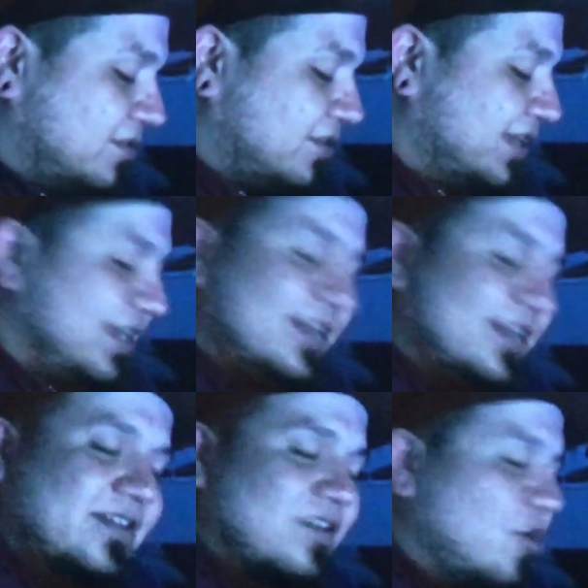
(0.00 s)
You ain't getting
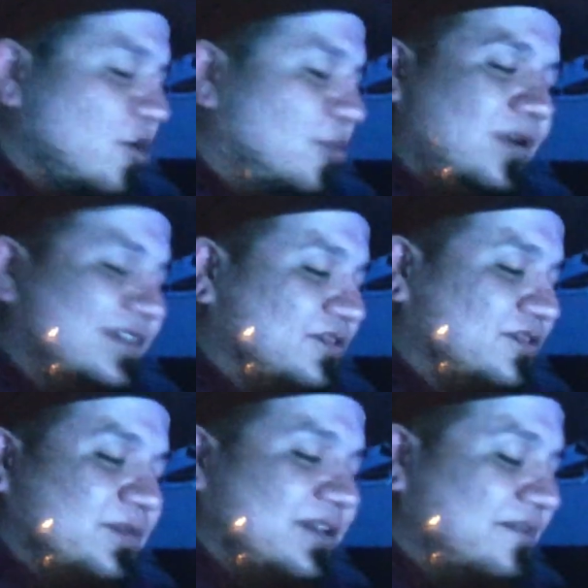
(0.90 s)
no points from
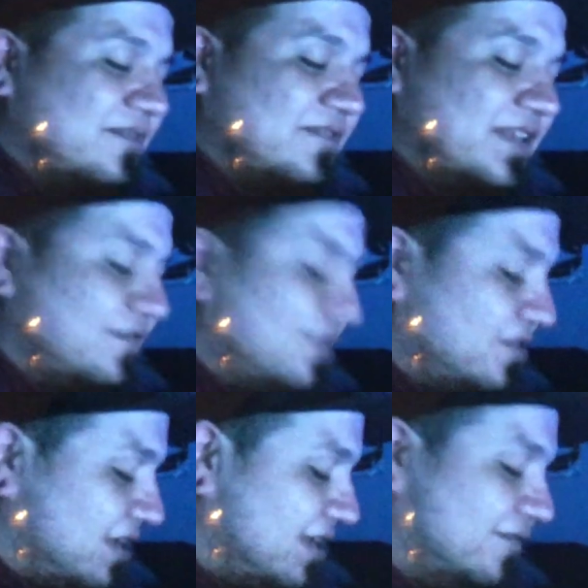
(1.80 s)
me on flavor
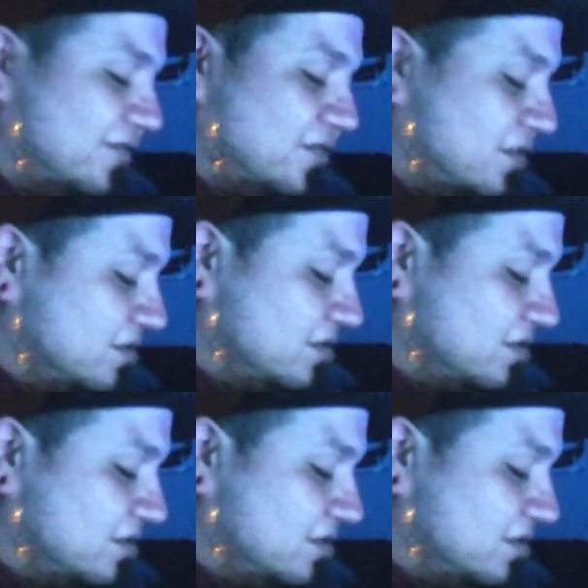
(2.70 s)
ever